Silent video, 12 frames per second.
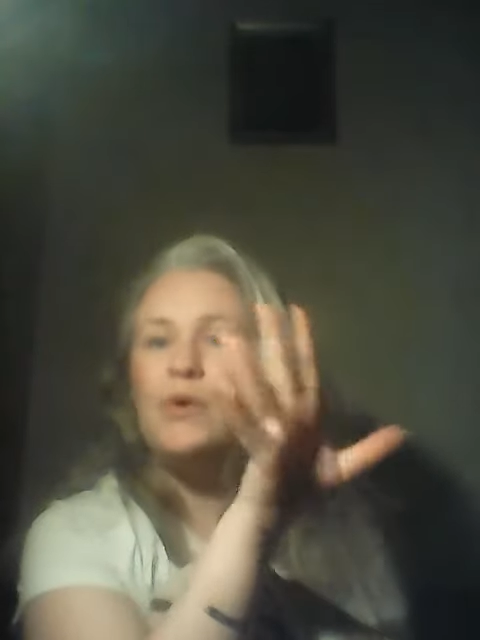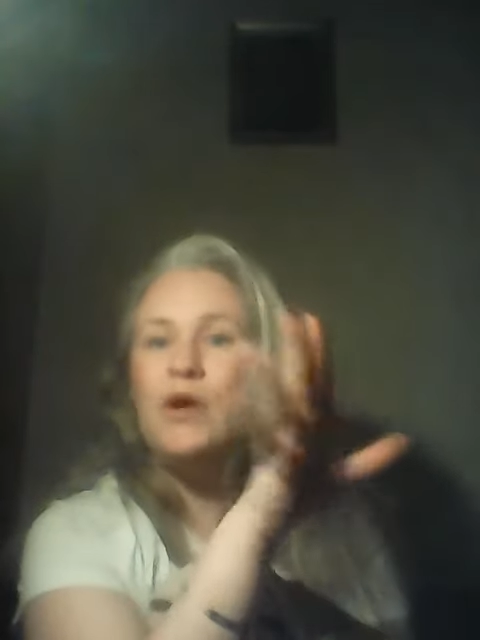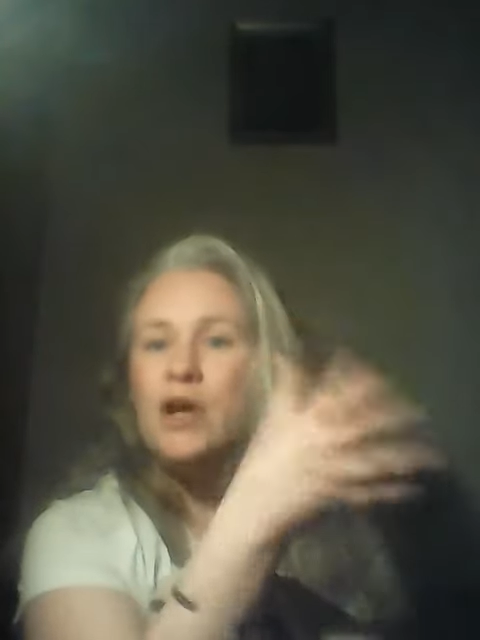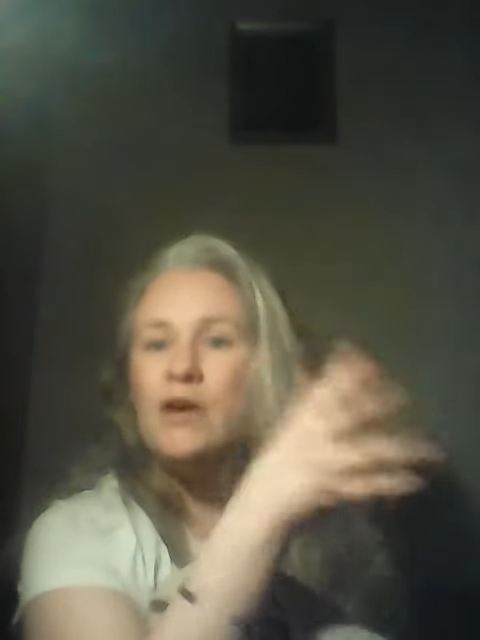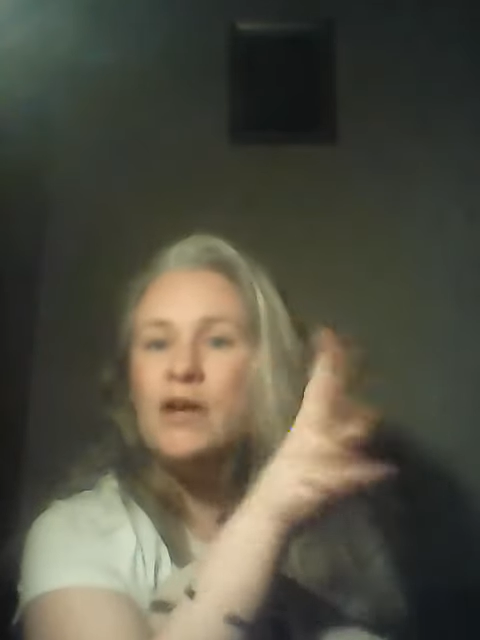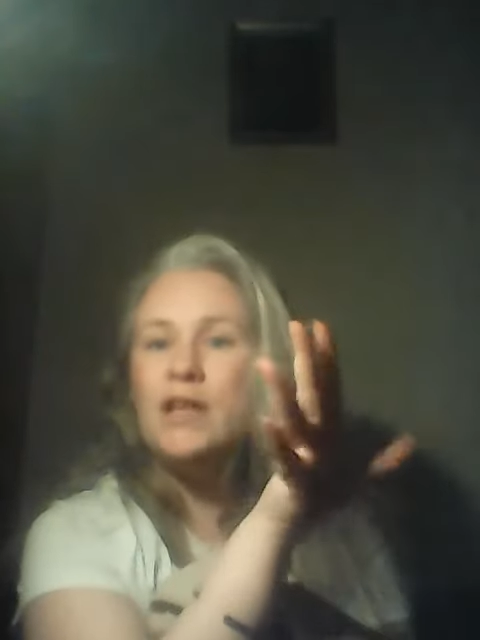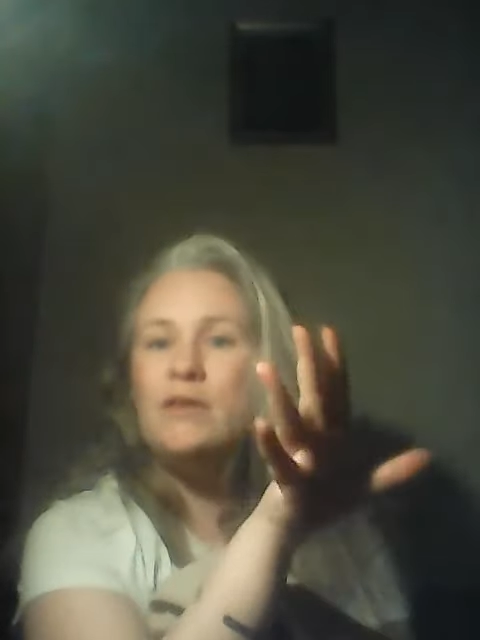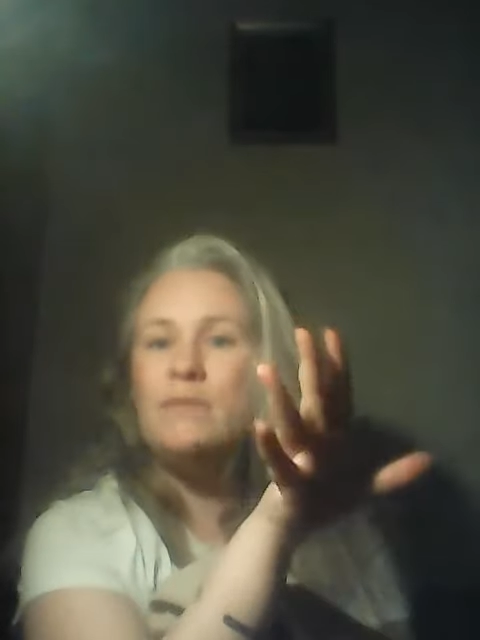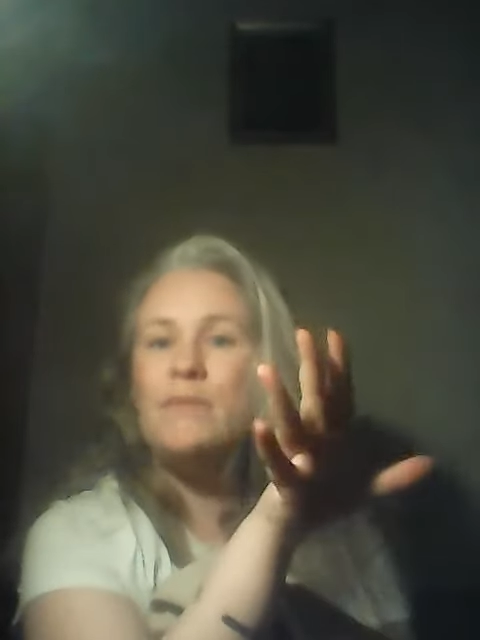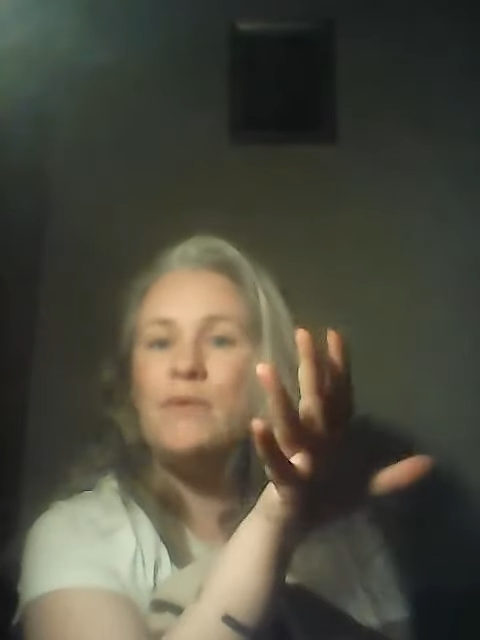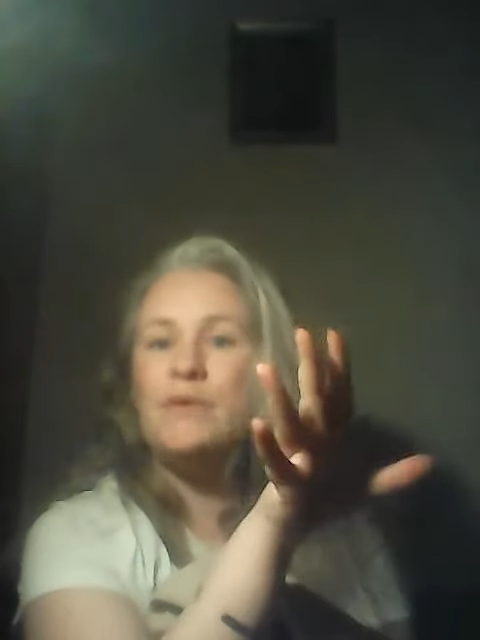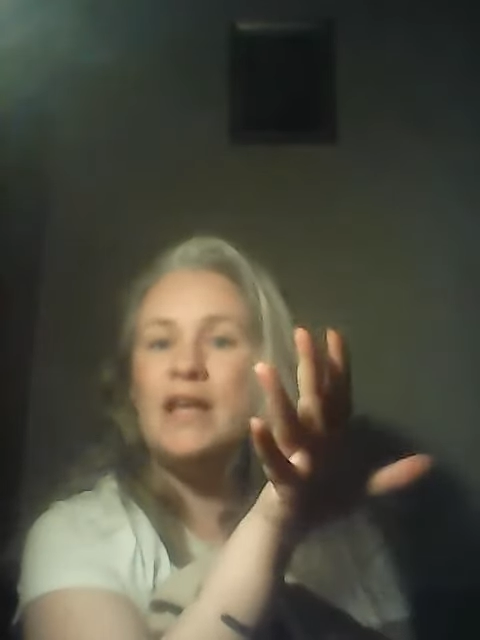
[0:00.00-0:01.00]
o'clock in the
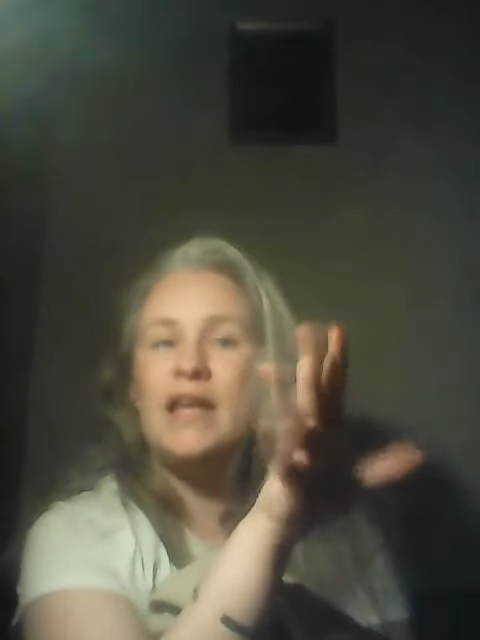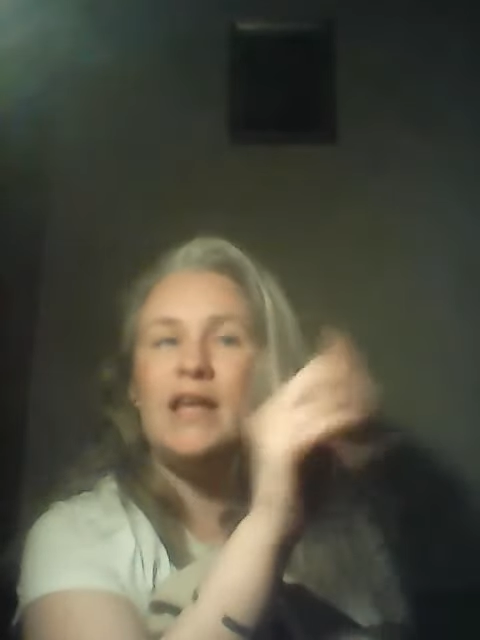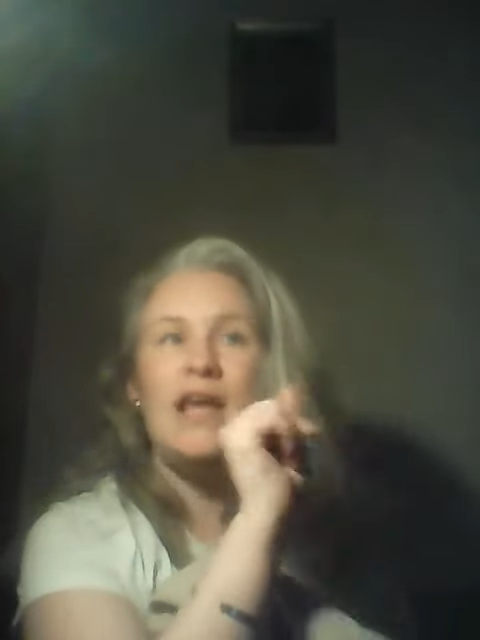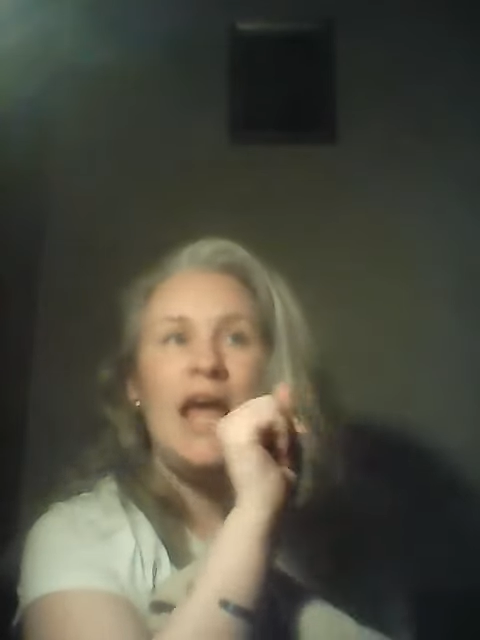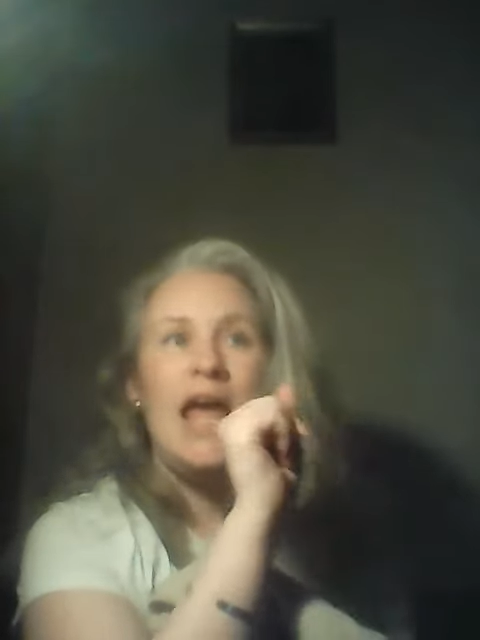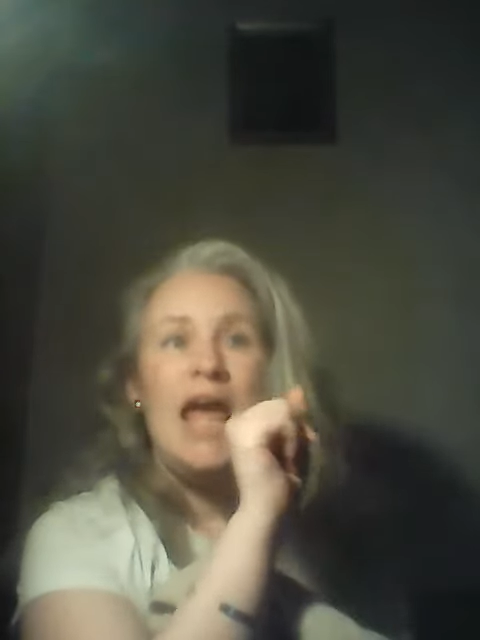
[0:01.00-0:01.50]
morning